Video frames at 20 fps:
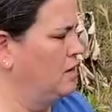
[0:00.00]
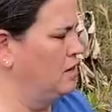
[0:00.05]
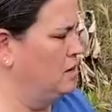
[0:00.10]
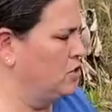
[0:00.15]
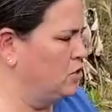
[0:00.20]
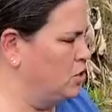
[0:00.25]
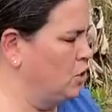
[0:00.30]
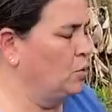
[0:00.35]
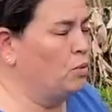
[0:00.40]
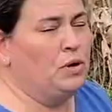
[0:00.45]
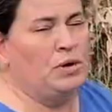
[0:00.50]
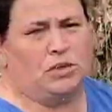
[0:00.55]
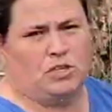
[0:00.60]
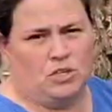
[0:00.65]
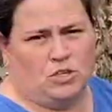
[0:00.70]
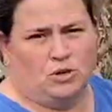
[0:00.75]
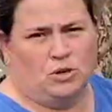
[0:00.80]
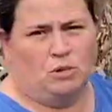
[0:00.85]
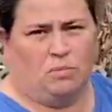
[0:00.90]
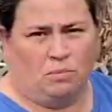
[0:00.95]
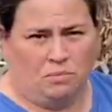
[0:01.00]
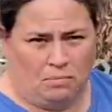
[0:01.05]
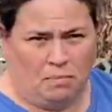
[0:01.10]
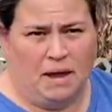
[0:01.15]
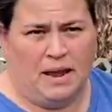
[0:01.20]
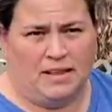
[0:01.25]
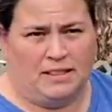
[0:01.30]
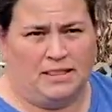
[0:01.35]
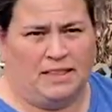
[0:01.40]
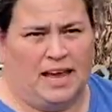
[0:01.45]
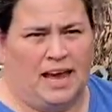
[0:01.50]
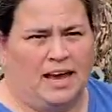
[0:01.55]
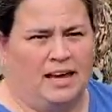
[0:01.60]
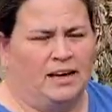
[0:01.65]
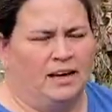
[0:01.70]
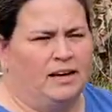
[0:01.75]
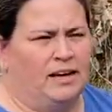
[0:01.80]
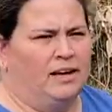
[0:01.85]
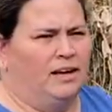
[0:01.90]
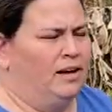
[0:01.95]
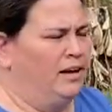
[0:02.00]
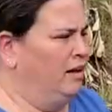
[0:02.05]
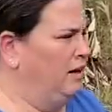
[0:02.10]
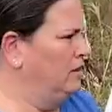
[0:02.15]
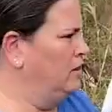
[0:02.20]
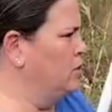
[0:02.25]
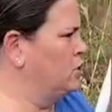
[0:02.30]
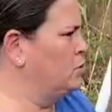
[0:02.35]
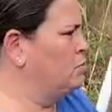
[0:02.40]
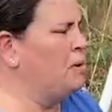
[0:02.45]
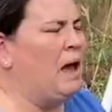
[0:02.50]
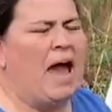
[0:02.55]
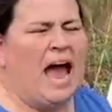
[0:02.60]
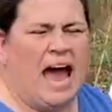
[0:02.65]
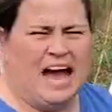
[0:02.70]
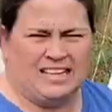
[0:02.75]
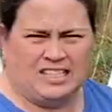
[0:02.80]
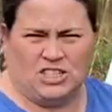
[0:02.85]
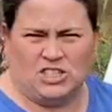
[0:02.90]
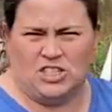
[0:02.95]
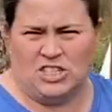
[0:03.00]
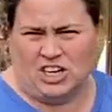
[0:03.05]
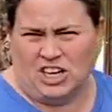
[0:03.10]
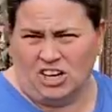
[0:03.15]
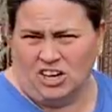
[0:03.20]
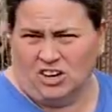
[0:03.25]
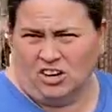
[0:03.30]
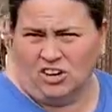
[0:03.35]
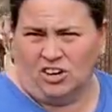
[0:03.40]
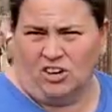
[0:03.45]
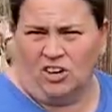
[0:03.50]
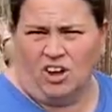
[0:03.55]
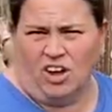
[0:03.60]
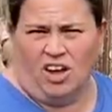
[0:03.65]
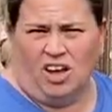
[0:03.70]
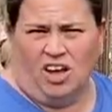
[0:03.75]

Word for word: So we do make that. This past year,